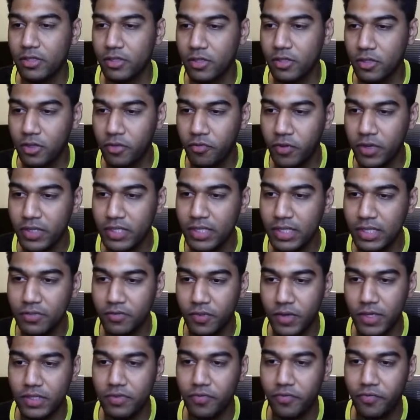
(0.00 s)
so the first things
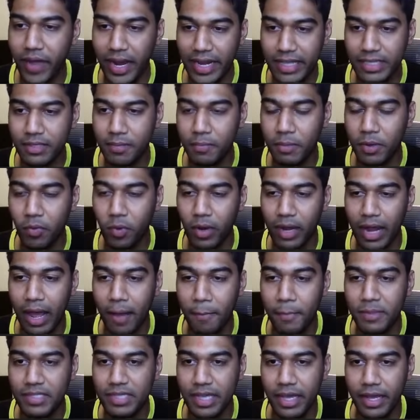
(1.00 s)
first, very simply what
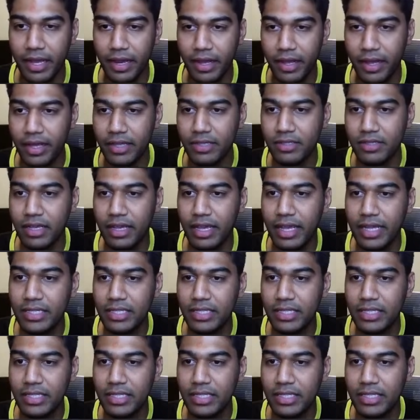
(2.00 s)
happens here is